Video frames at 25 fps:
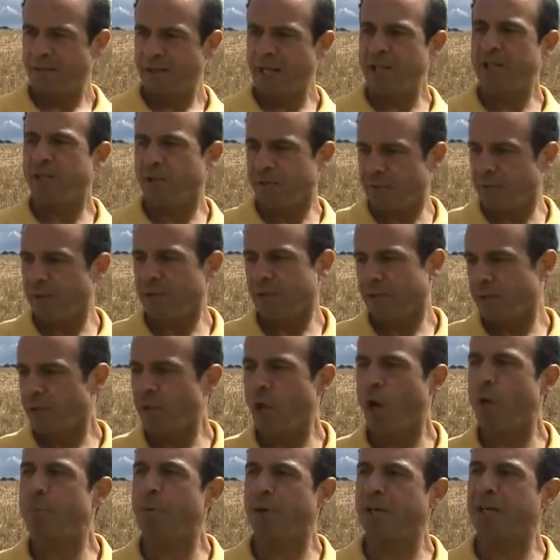And
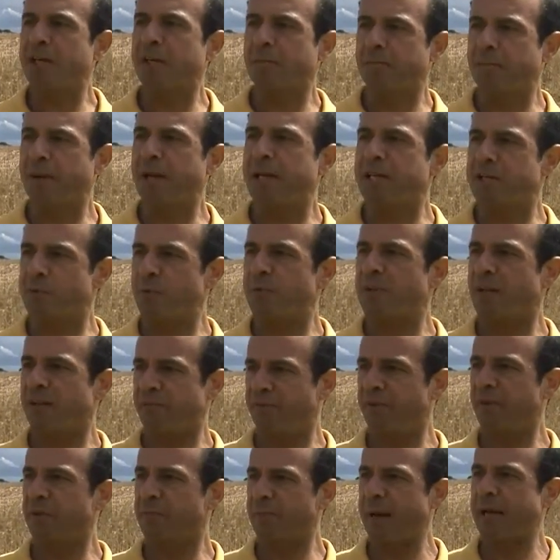nobody complains when they
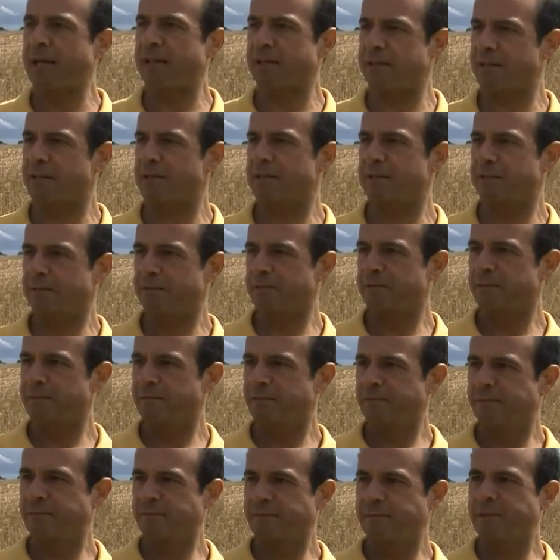feel balanced.
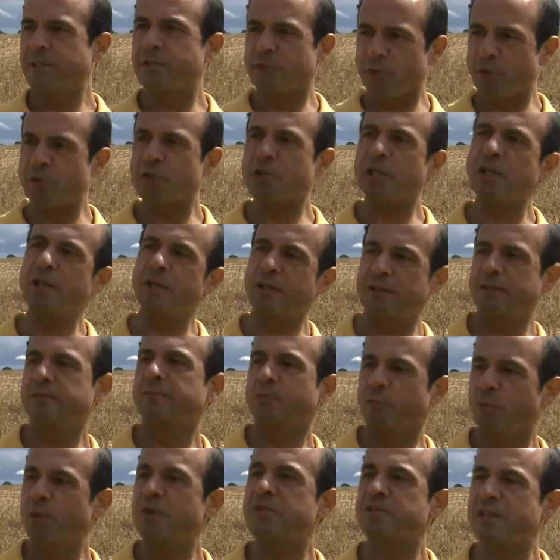It's usually
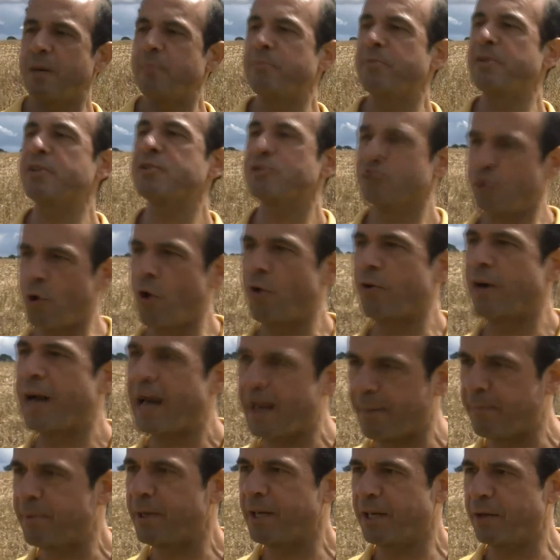when something's not
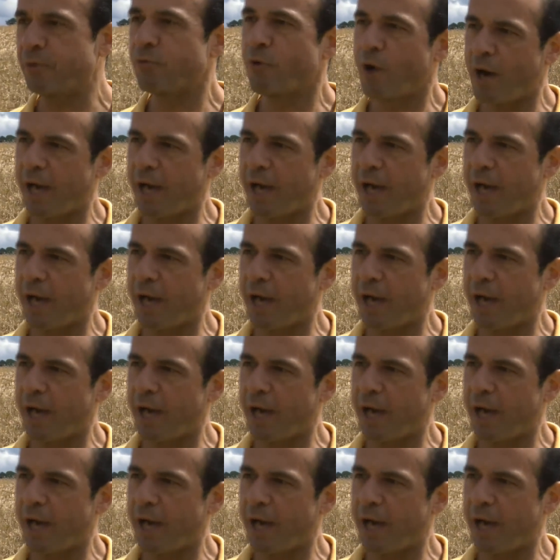happening